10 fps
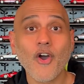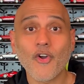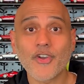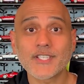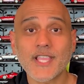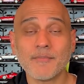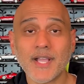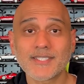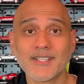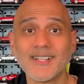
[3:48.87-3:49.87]
or is there
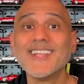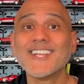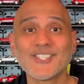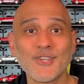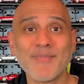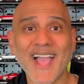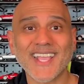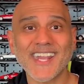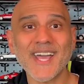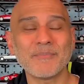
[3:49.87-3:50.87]
muscle to
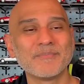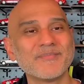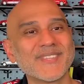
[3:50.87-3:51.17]
back it up?